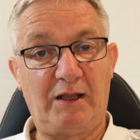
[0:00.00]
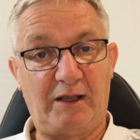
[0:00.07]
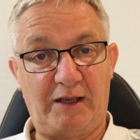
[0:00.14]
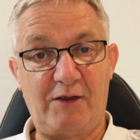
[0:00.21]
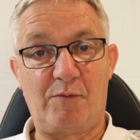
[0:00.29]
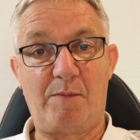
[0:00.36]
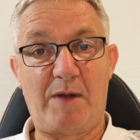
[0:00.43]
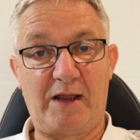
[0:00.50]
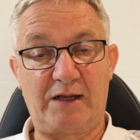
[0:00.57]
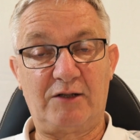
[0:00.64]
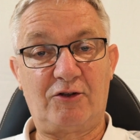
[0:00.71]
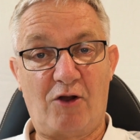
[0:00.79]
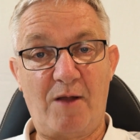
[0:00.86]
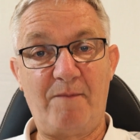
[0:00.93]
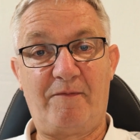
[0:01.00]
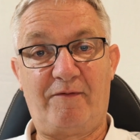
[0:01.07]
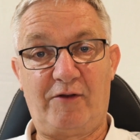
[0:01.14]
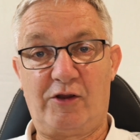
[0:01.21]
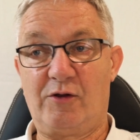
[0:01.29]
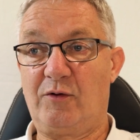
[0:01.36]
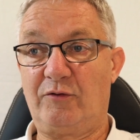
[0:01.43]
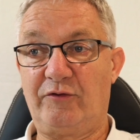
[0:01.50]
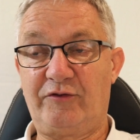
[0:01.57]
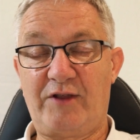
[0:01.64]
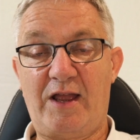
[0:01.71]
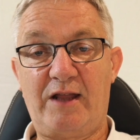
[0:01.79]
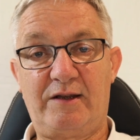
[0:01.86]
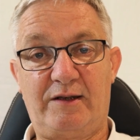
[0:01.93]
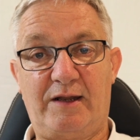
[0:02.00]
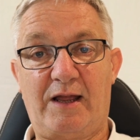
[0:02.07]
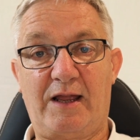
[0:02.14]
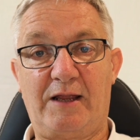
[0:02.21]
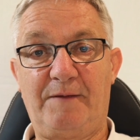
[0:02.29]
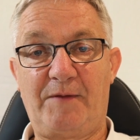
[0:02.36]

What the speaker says: He'll make time for you on Saturday.